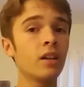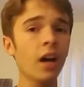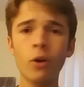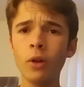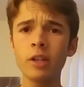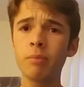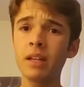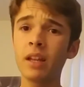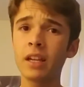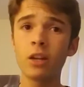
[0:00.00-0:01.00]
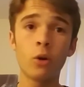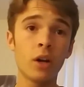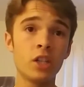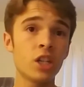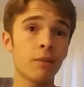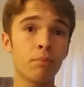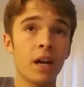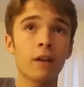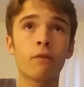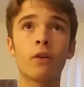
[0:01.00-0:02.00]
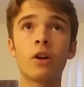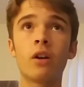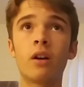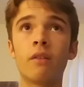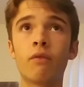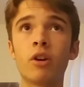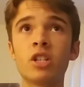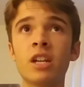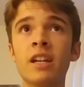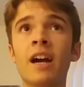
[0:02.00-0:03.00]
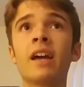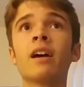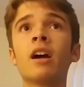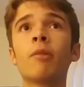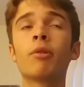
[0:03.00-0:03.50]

not only to be like, you know, a jetpack for, for Jinyi,